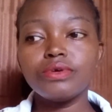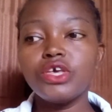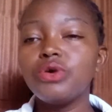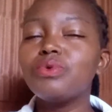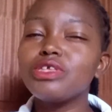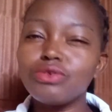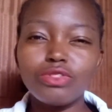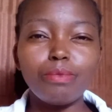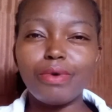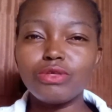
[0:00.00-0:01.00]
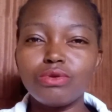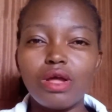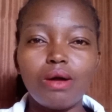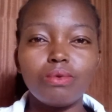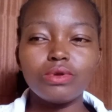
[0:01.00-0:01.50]
he was not the person
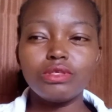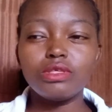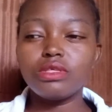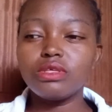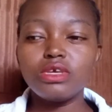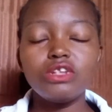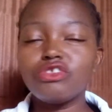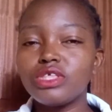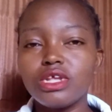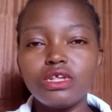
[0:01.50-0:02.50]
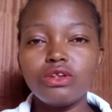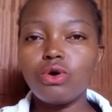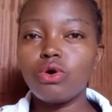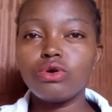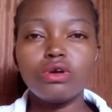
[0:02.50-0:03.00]
I was interested in,
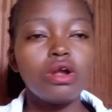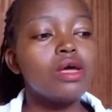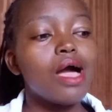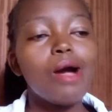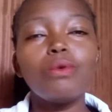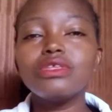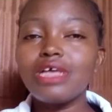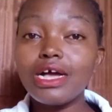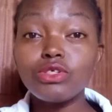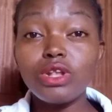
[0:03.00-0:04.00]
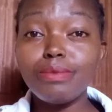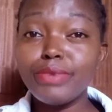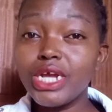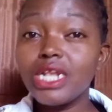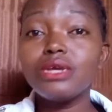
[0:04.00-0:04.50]
or I was actually
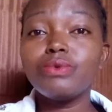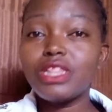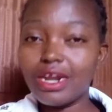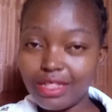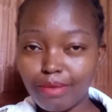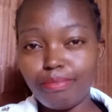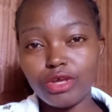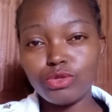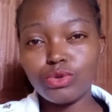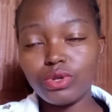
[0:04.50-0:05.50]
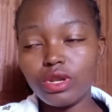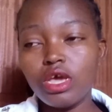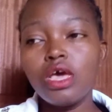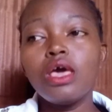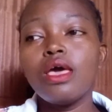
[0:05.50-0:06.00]
mingling with another person.
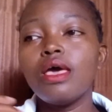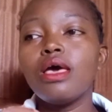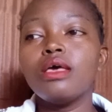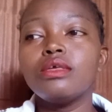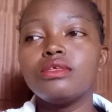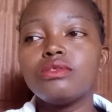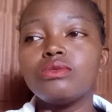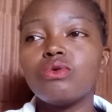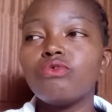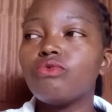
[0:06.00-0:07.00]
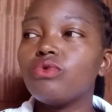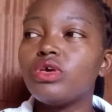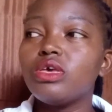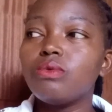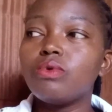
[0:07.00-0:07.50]
So
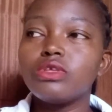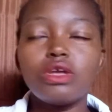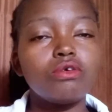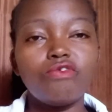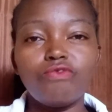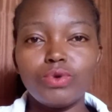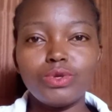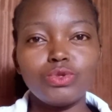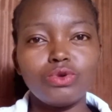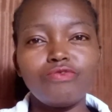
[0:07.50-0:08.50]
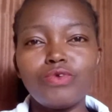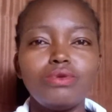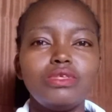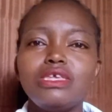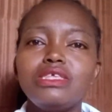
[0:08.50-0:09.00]
he was out of question. Of
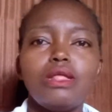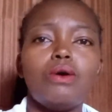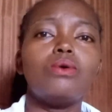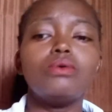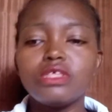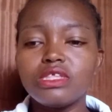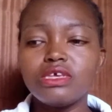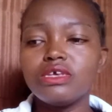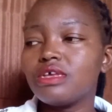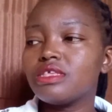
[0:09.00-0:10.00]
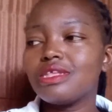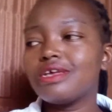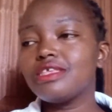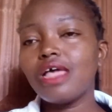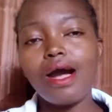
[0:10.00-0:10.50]
course, he's the host. He has
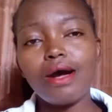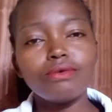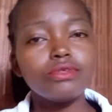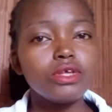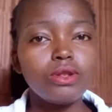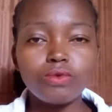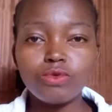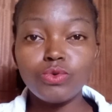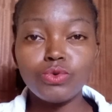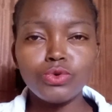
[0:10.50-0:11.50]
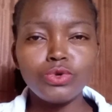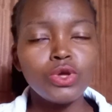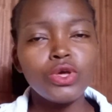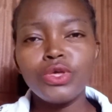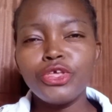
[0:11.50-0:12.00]
nice house. He looks good.
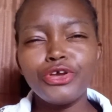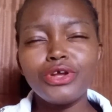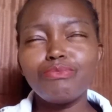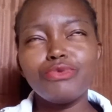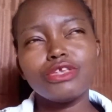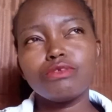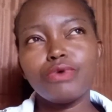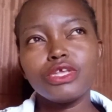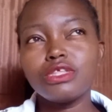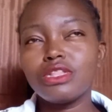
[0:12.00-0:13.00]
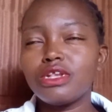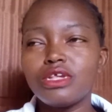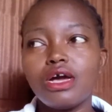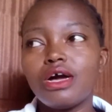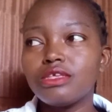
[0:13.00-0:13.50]
You're going to be expecting that
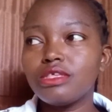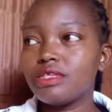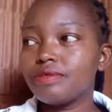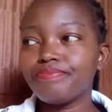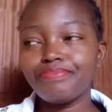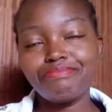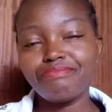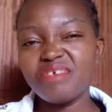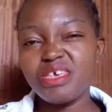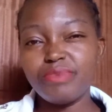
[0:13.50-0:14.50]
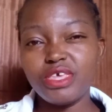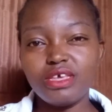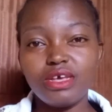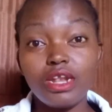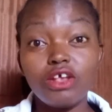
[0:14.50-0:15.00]
he has maybe
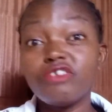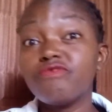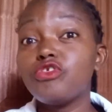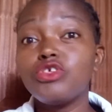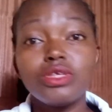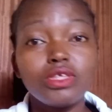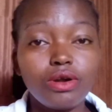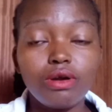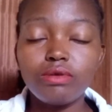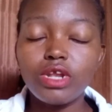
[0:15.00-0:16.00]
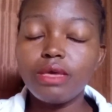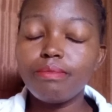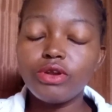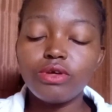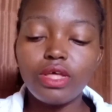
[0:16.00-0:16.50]
a lot of chicks around him
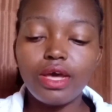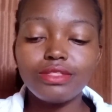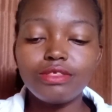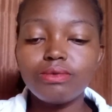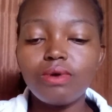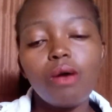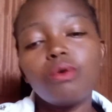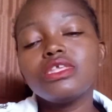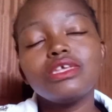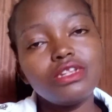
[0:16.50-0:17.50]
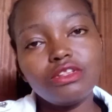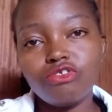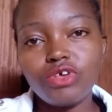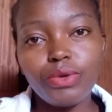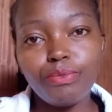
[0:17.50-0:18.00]
and all that. So I wasn't into
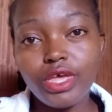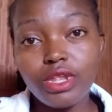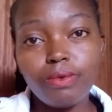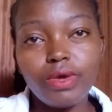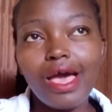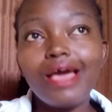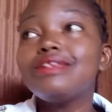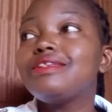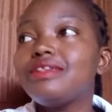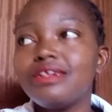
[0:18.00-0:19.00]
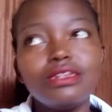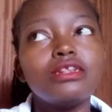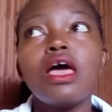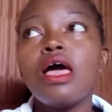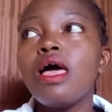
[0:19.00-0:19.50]
him anyway. I
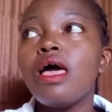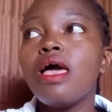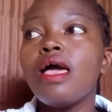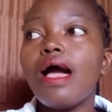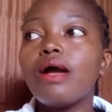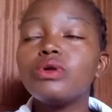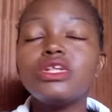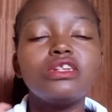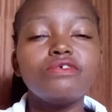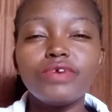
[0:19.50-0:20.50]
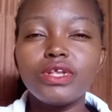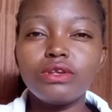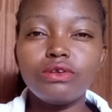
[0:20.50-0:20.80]
couldn't even